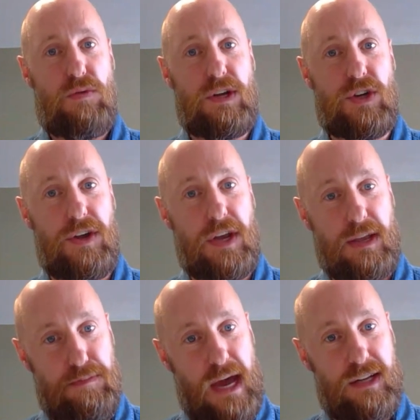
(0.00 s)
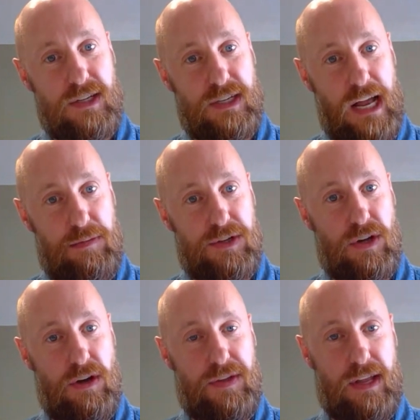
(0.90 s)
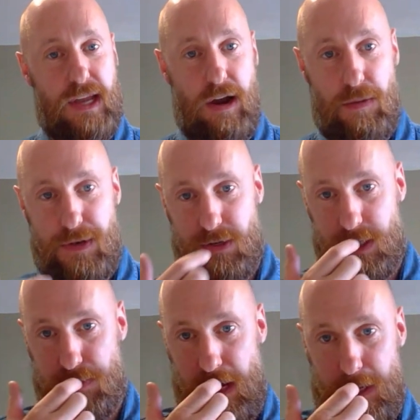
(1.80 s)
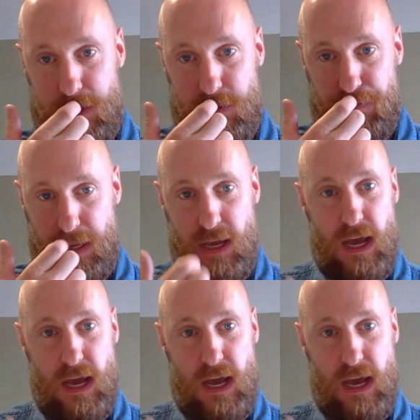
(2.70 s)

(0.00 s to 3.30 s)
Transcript: which are the medicines element of that therapeutics package.